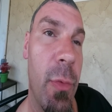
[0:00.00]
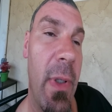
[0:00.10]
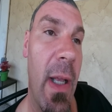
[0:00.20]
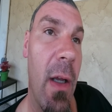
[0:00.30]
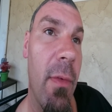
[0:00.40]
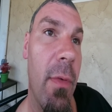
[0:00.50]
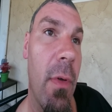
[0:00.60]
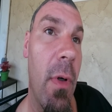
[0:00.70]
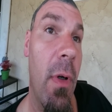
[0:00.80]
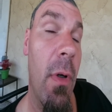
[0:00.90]
are there.
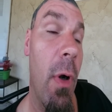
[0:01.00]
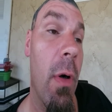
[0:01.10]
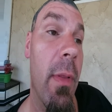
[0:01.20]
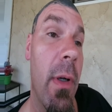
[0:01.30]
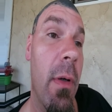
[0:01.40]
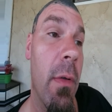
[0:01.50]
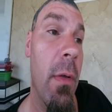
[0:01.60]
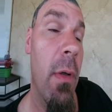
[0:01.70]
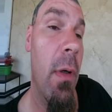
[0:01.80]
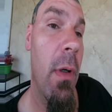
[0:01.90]

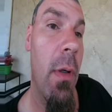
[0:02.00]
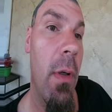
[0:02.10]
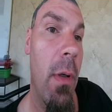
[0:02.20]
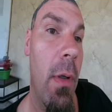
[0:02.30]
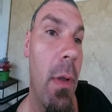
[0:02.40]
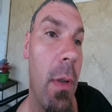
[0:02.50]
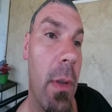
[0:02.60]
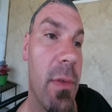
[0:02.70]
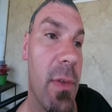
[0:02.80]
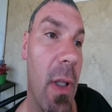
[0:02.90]
It's not because
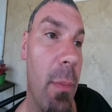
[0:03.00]
of